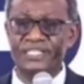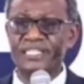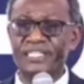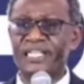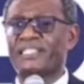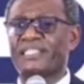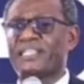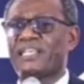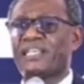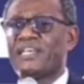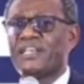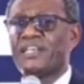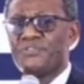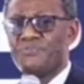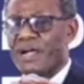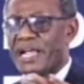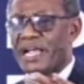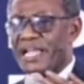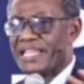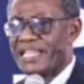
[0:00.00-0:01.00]
Yes,
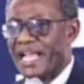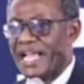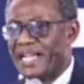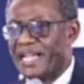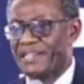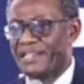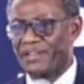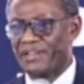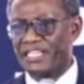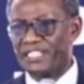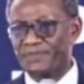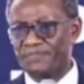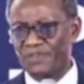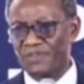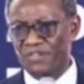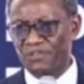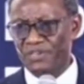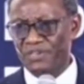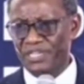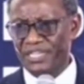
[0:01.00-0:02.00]
you are young, you can
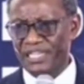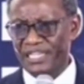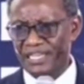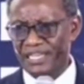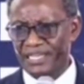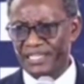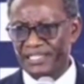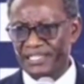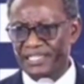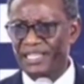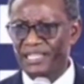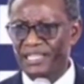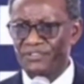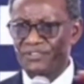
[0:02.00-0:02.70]
speak good English.